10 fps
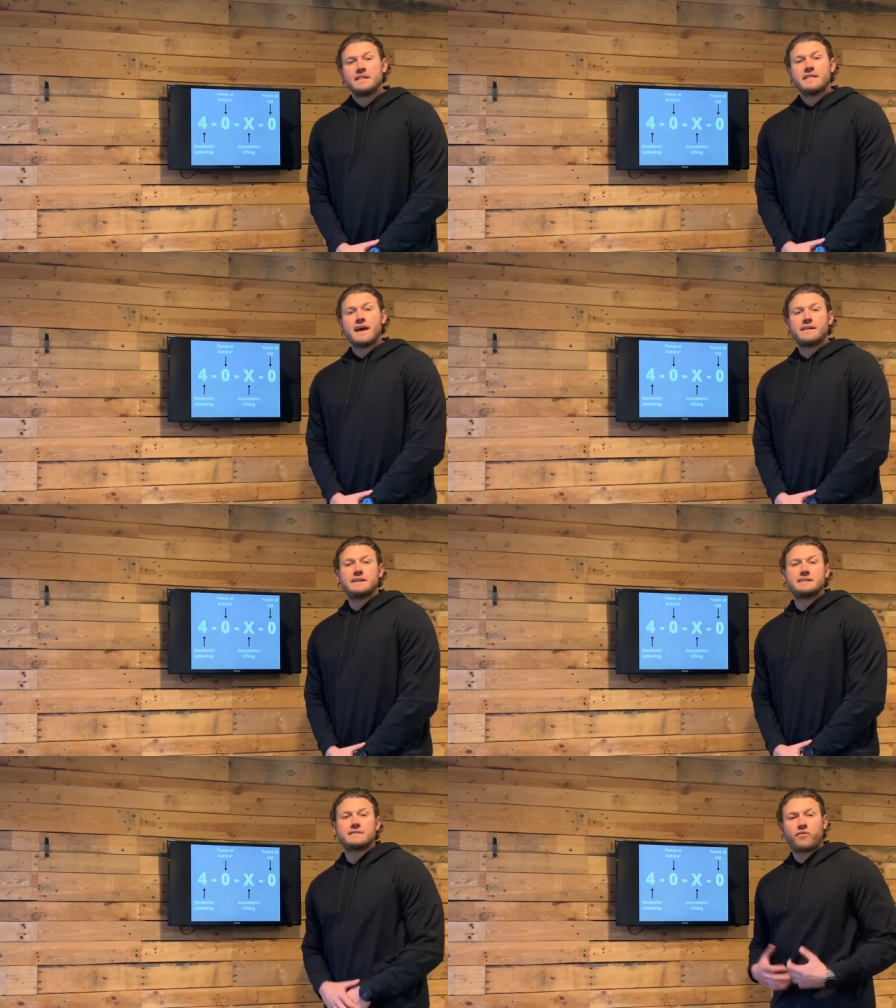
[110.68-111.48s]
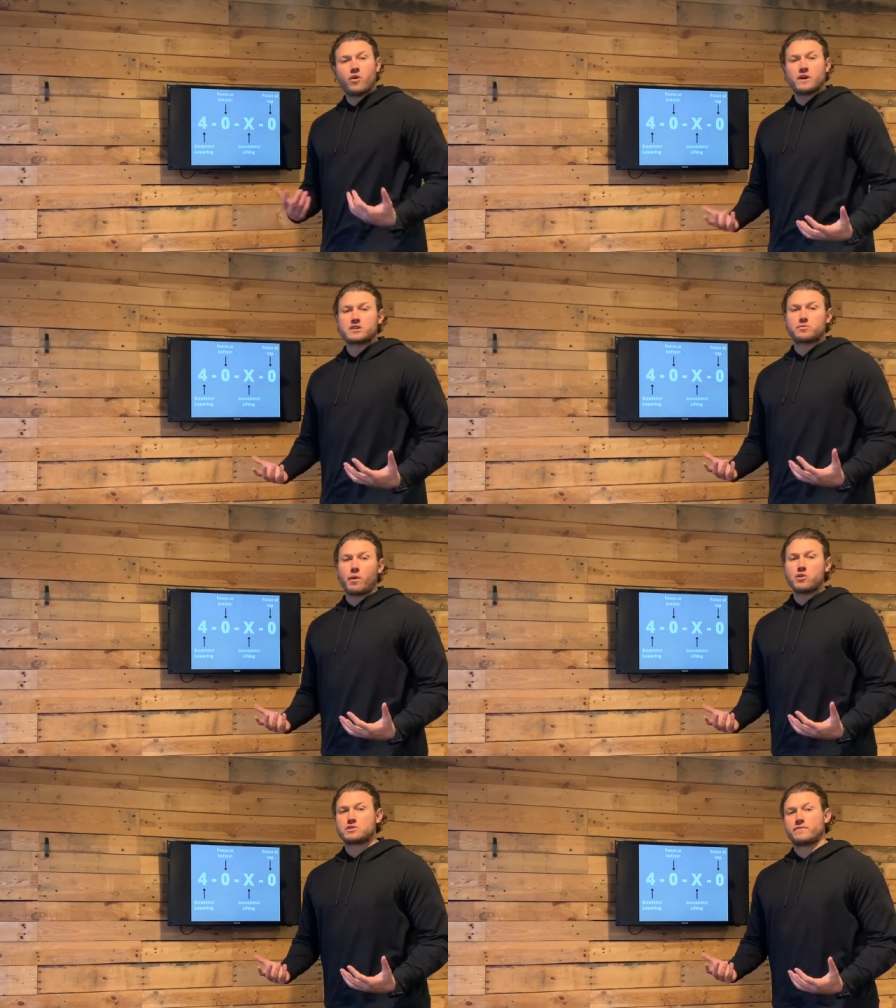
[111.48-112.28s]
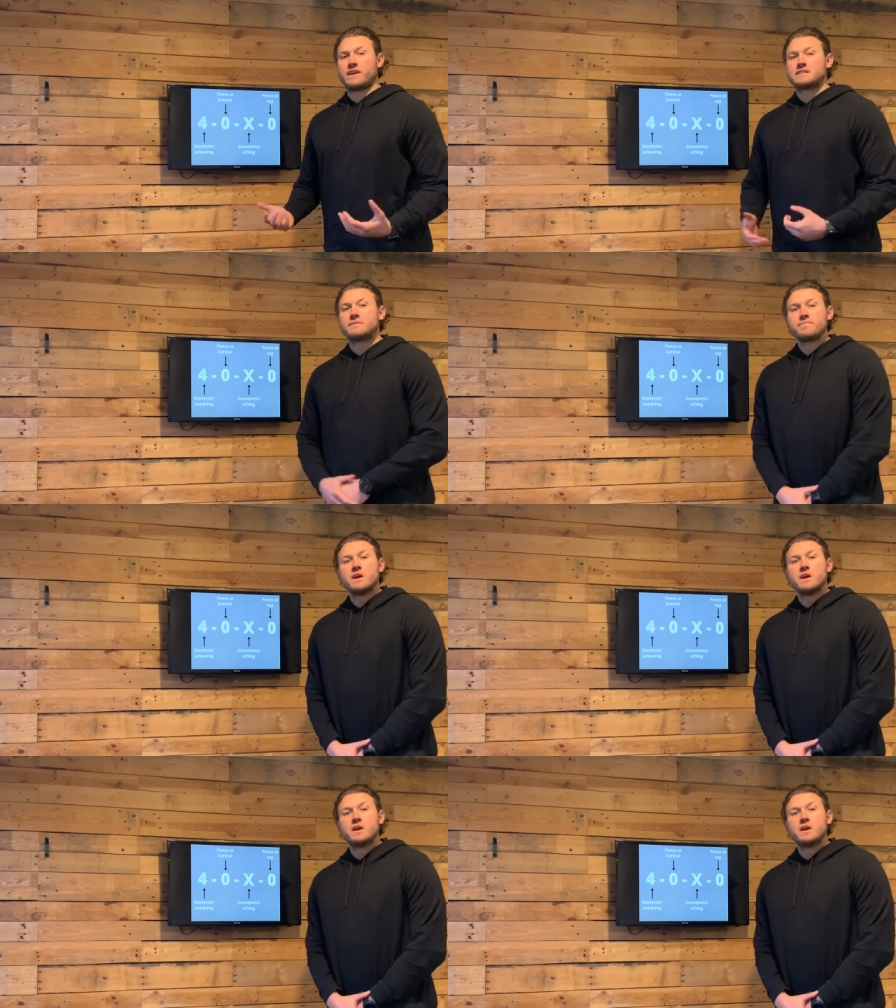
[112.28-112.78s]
That is for explosiveness.